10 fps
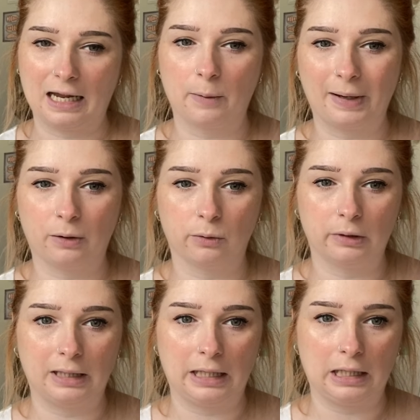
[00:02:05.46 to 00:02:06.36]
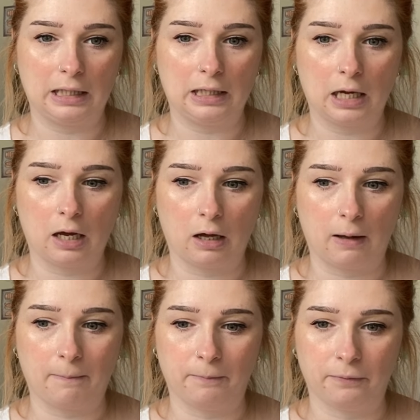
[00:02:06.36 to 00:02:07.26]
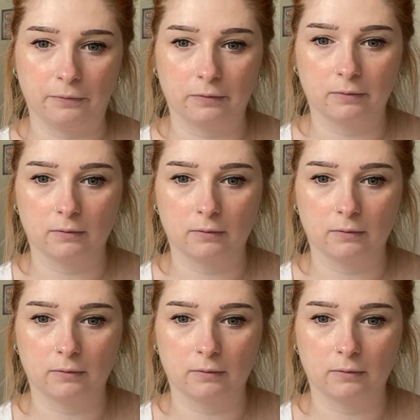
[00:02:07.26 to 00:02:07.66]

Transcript: about the um,